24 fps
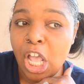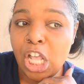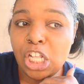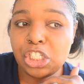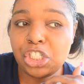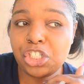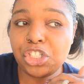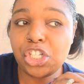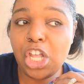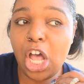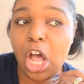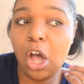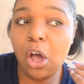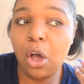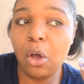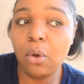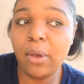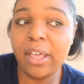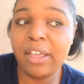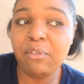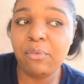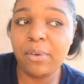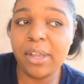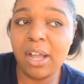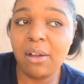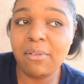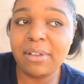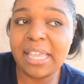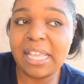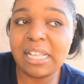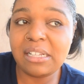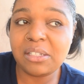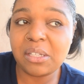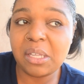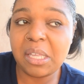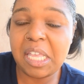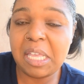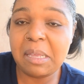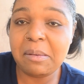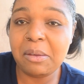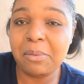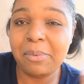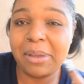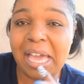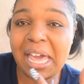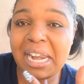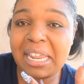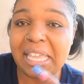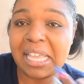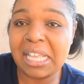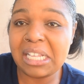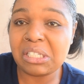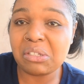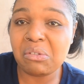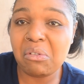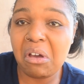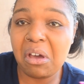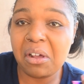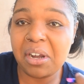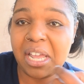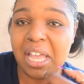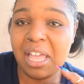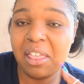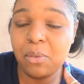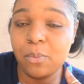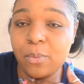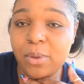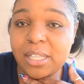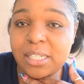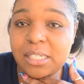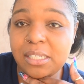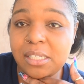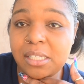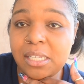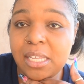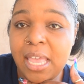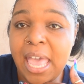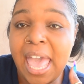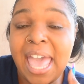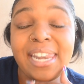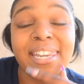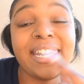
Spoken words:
So if we're gonna cancel him, then we gotta cancel all the other ones.